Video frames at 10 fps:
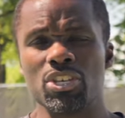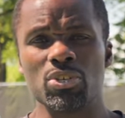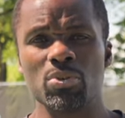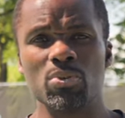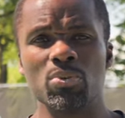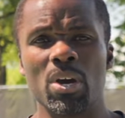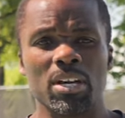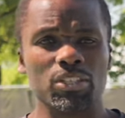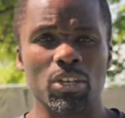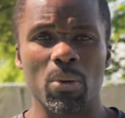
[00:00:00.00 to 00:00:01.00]
you
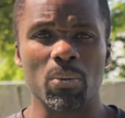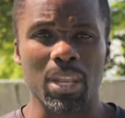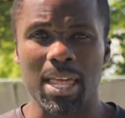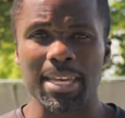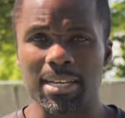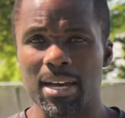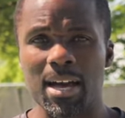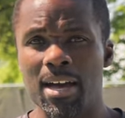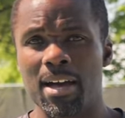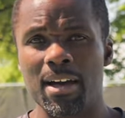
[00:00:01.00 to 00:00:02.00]
don't like
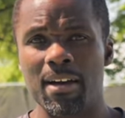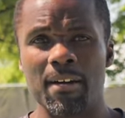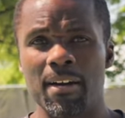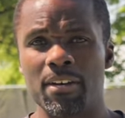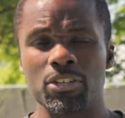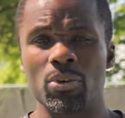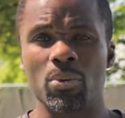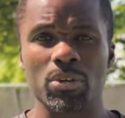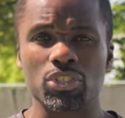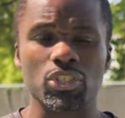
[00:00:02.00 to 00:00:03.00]

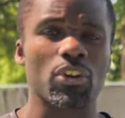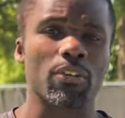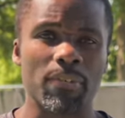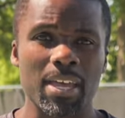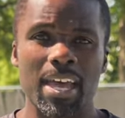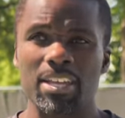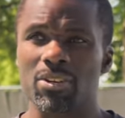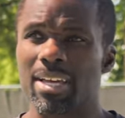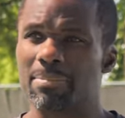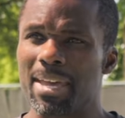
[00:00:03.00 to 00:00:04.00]
your serve, and you're
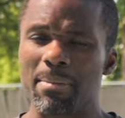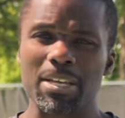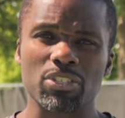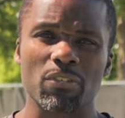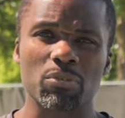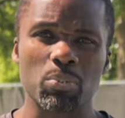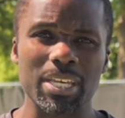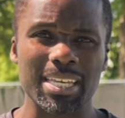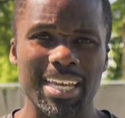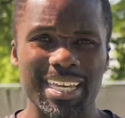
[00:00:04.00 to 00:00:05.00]
like, man, my serve's
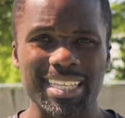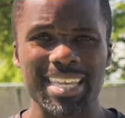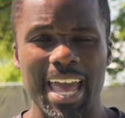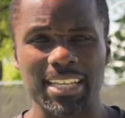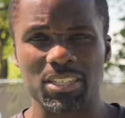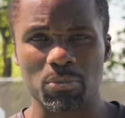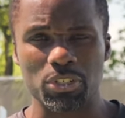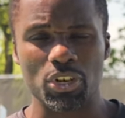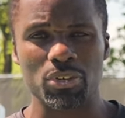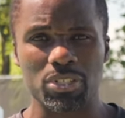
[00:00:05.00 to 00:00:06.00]
weak and I get attacked and the
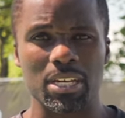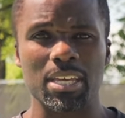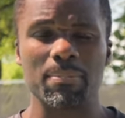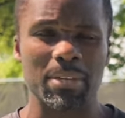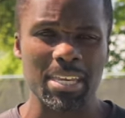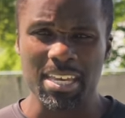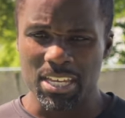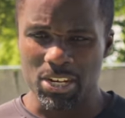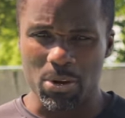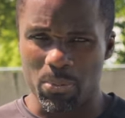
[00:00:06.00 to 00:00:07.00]
return is going to hit me,
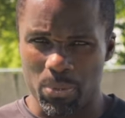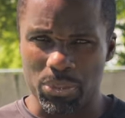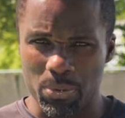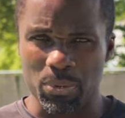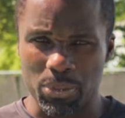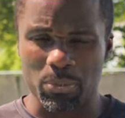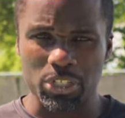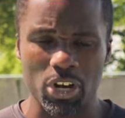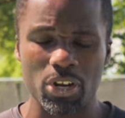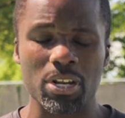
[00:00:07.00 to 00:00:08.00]
you know, with the
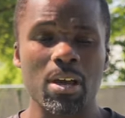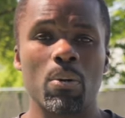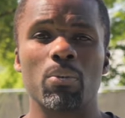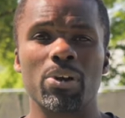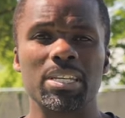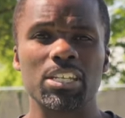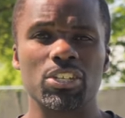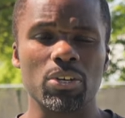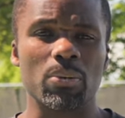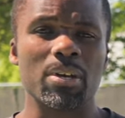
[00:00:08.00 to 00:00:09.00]
return. What do I need to
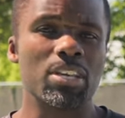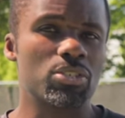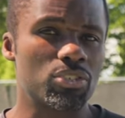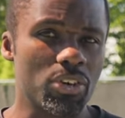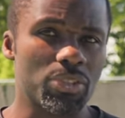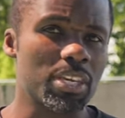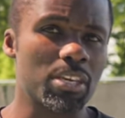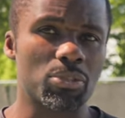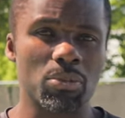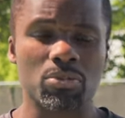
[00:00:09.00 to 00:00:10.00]
do? You start
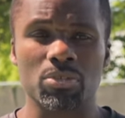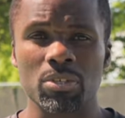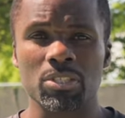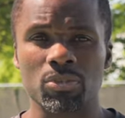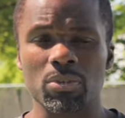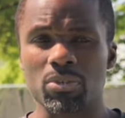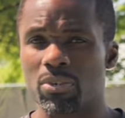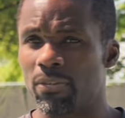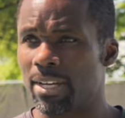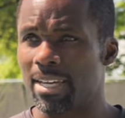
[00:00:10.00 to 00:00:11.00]
thinking those things through.
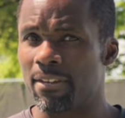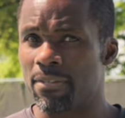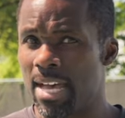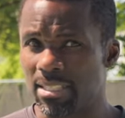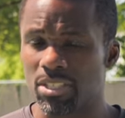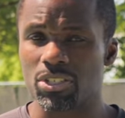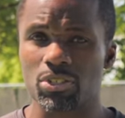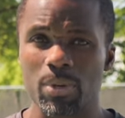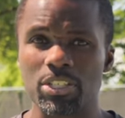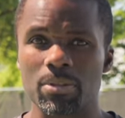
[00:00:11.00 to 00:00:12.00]
So if that's the
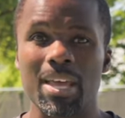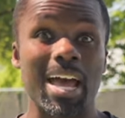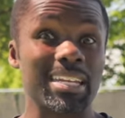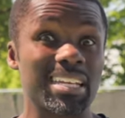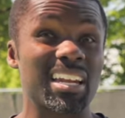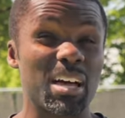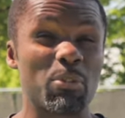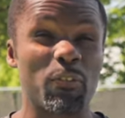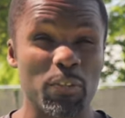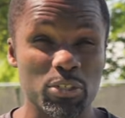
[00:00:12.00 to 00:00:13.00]
situation, I need to get a lot
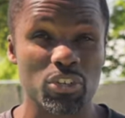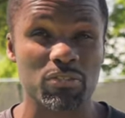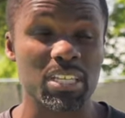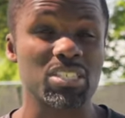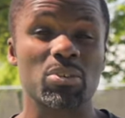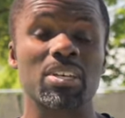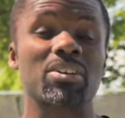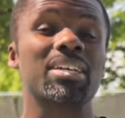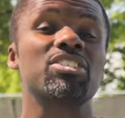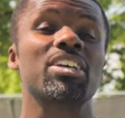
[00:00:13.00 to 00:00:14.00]
more first serves in so they can
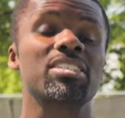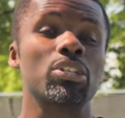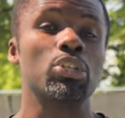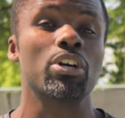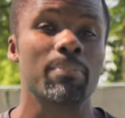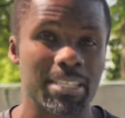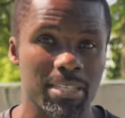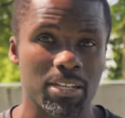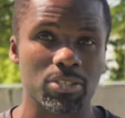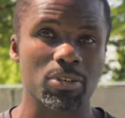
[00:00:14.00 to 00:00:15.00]
get a chance to look at my
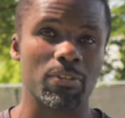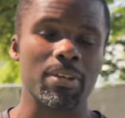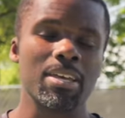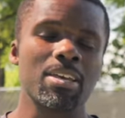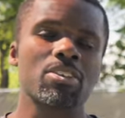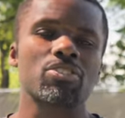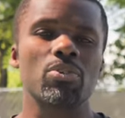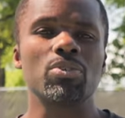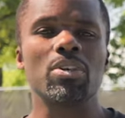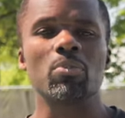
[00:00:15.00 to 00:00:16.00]
second serve. So
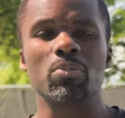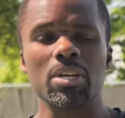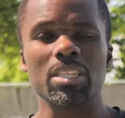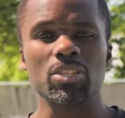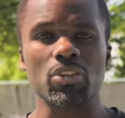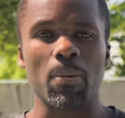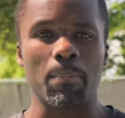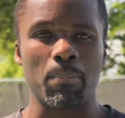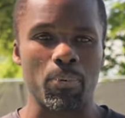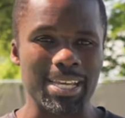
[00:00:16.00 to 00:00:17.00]
you can really start
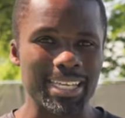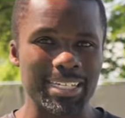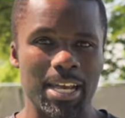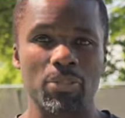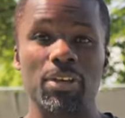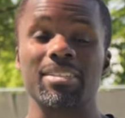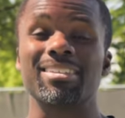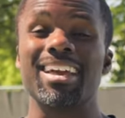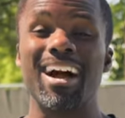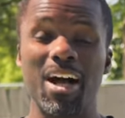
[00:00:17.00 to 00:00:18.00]
breaking down things.
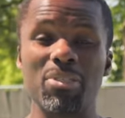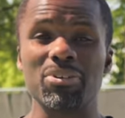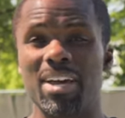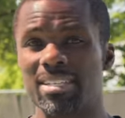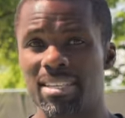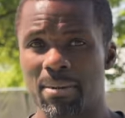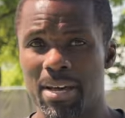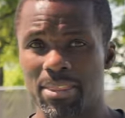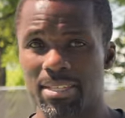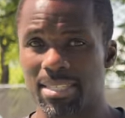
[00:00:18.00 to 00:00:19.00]
The other nice thing
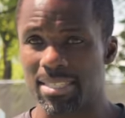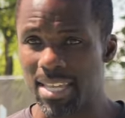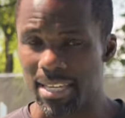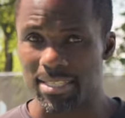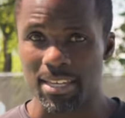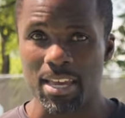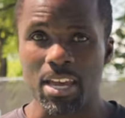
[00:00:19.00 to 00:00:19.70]
about this is this.